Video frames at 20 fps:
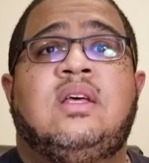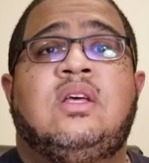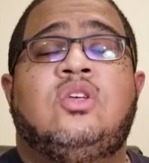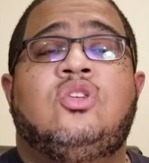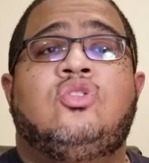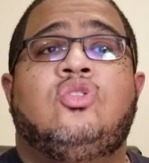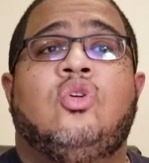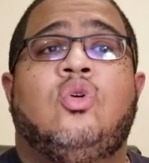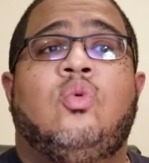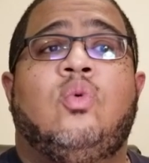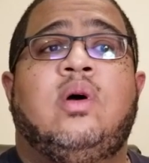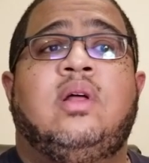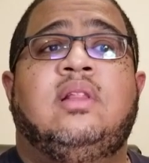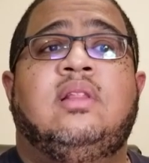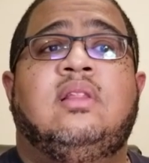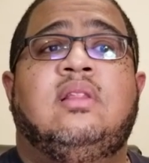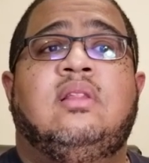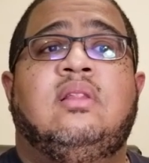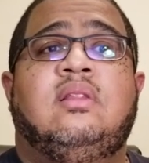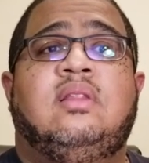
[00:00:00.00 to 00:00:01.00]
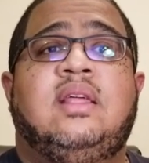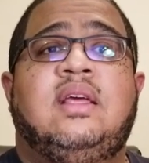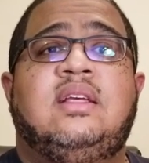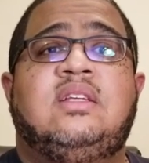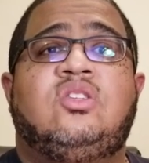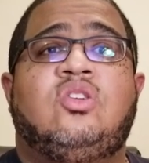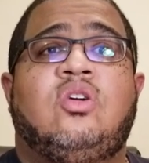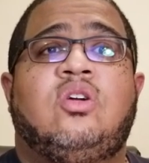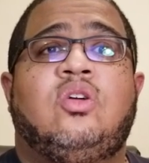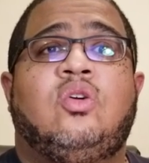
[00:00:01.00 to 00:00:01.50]
So when
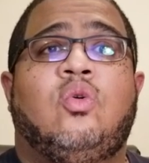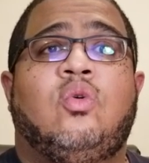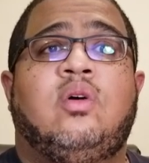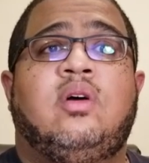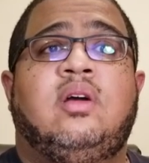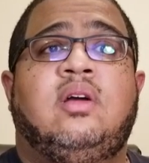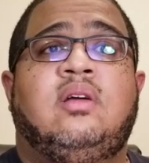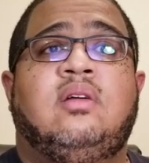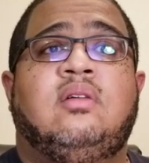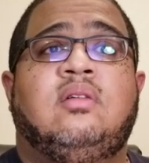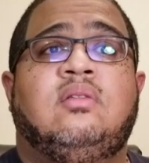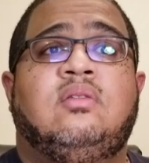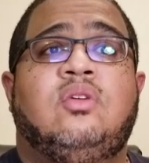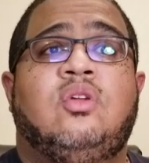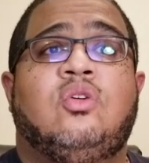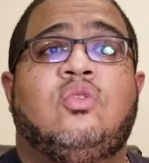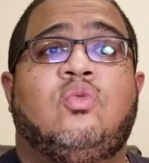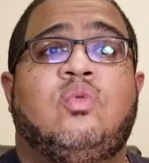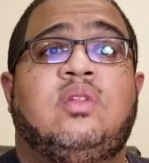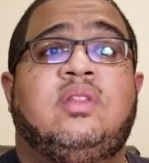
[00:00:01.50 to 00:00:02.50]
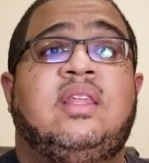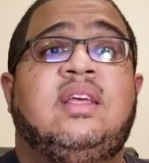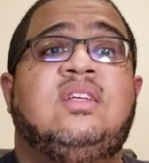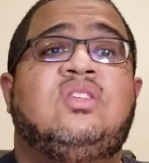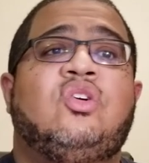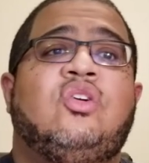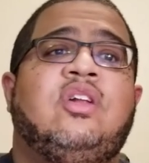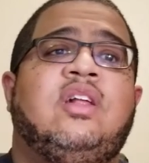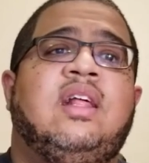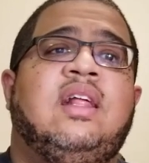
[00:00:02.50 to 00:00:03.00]
things started going, you know, when things
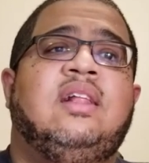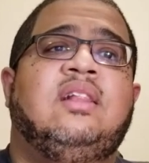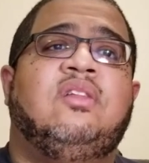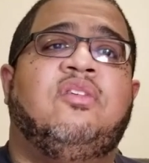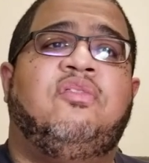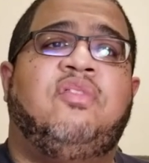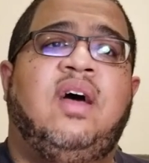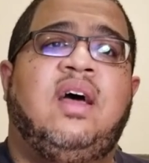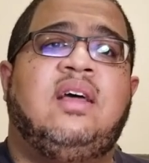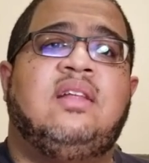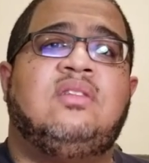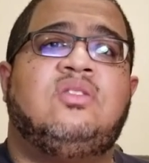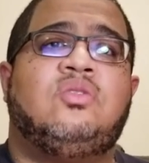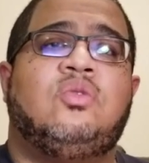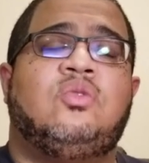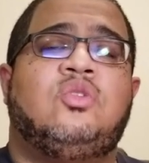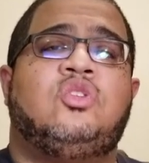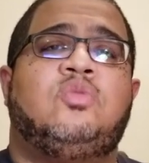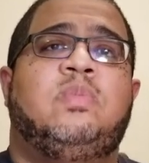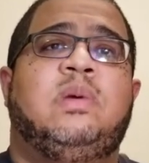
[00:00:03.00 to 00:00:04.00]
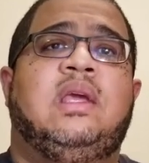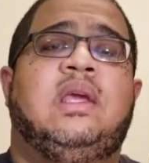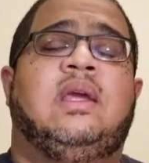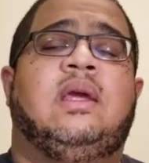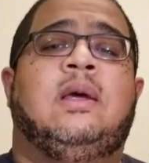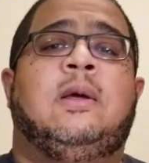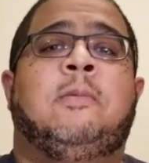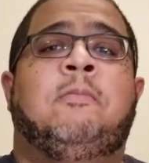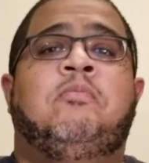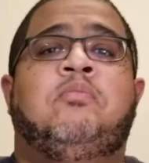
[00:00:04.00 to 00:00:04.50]
started hitting the fan, so to
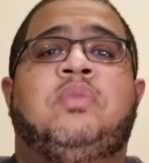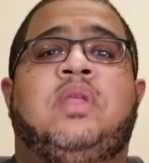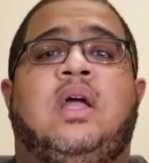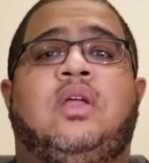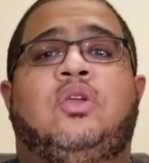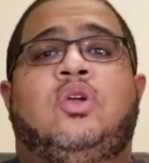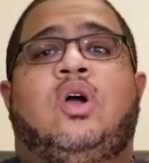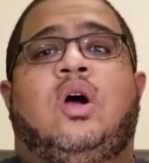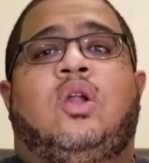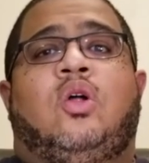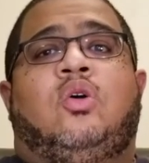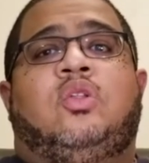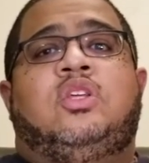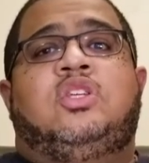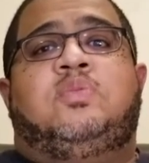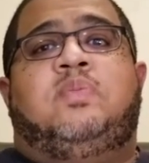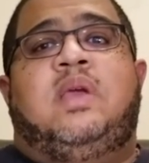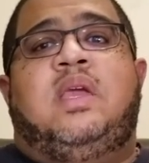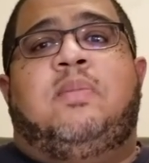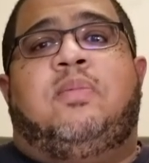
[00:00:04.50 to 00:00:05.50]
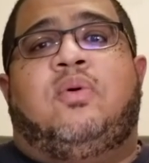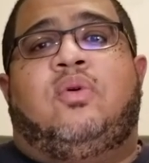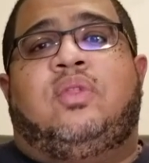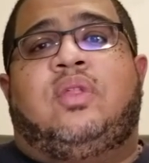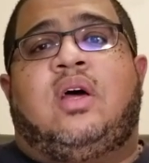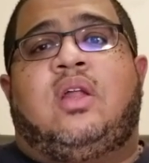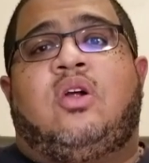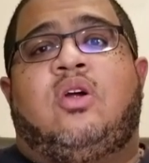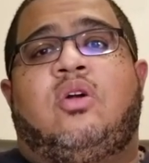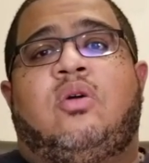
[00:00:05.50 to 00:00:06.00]
speak, and you got all these people
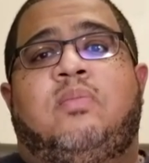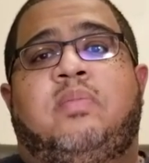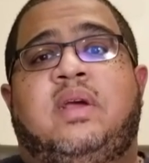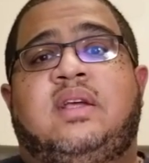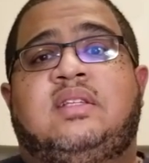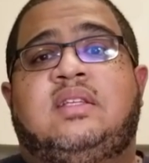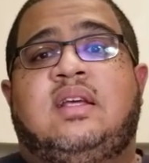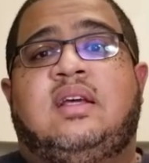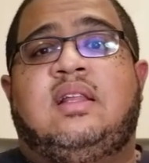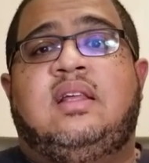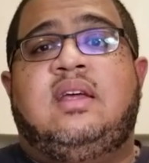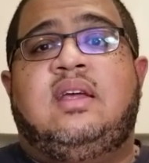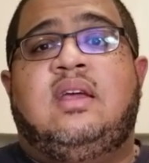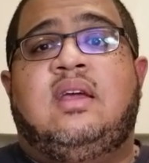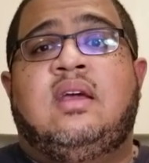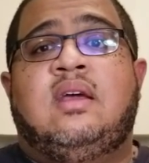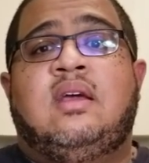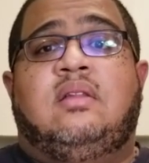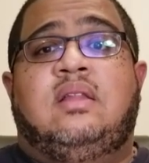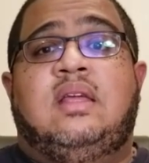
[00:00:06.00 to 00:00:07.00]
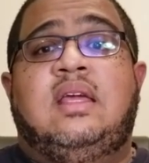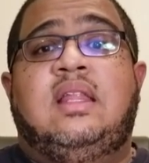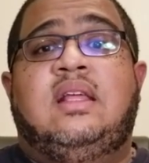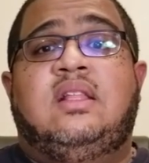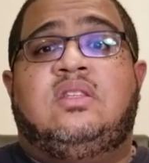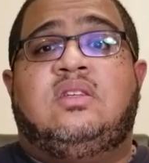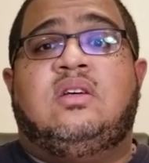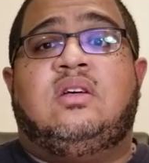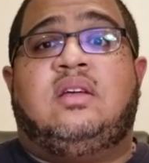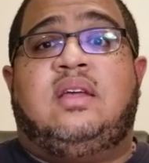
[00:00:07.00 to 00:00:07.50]
that are basically needing
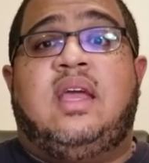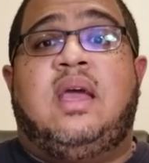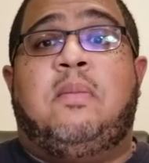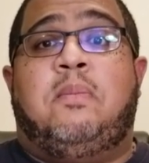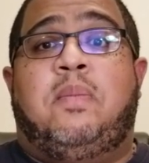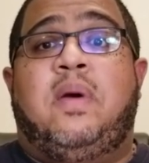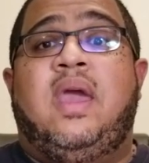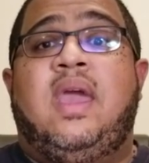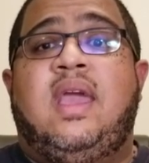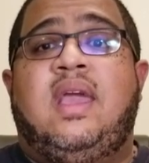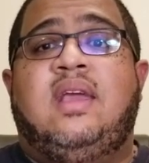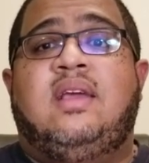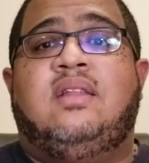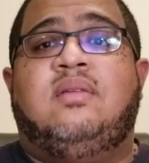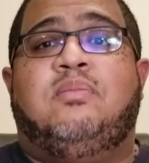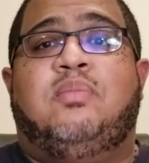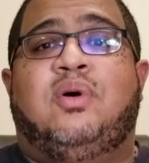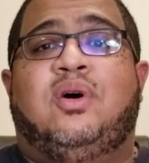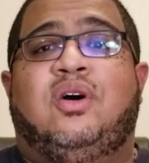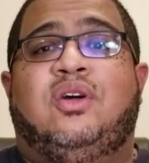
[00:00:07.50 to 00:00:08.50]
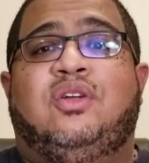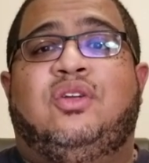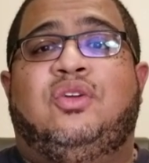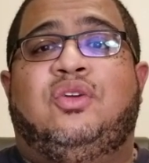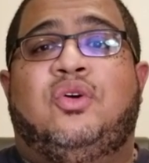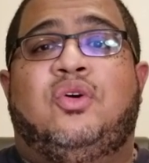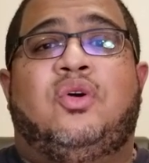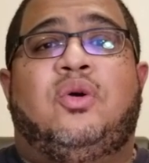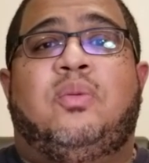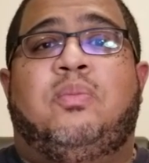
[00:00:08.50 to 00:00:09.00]
to get paid, but
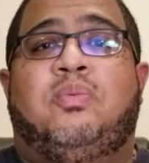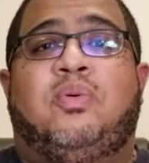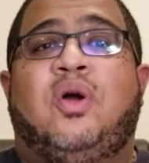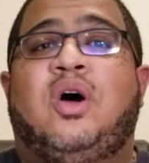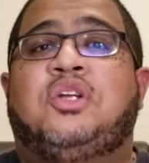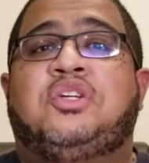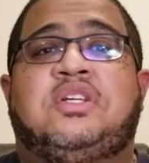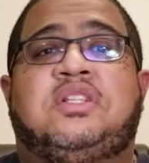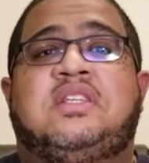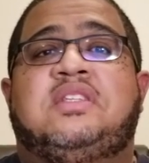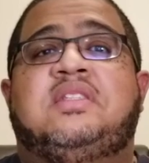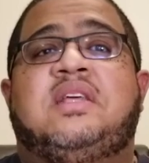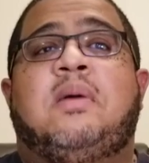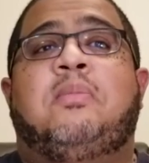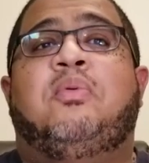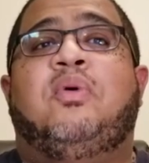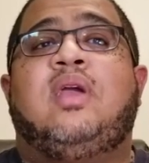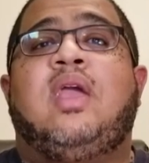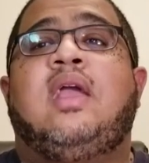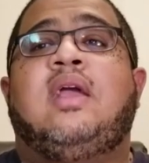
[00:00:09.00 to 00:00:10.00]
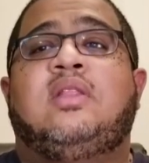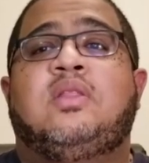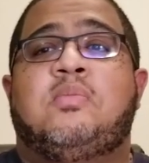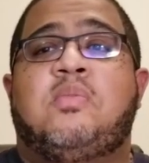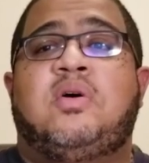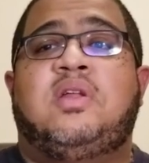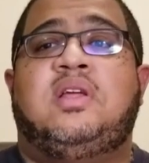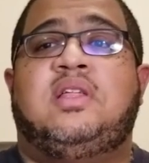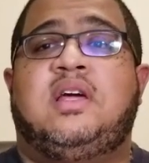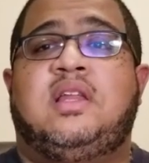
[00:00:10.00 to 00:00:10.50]
your project is not bringing in the
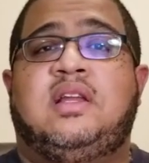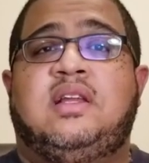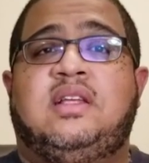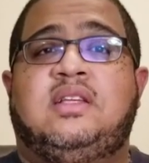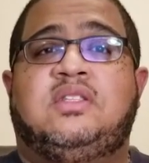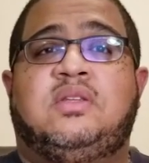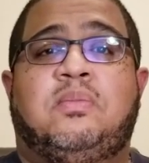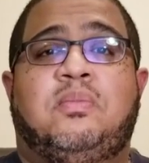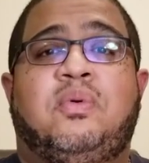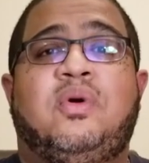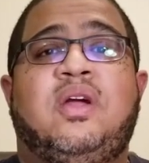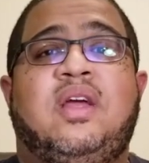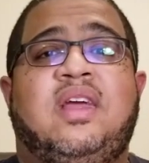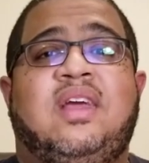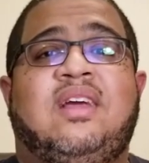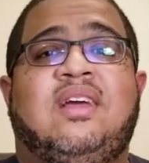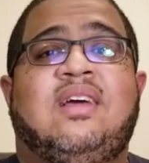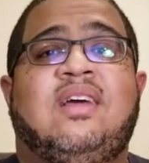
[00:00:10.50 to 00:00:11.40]
money that it needs to bring,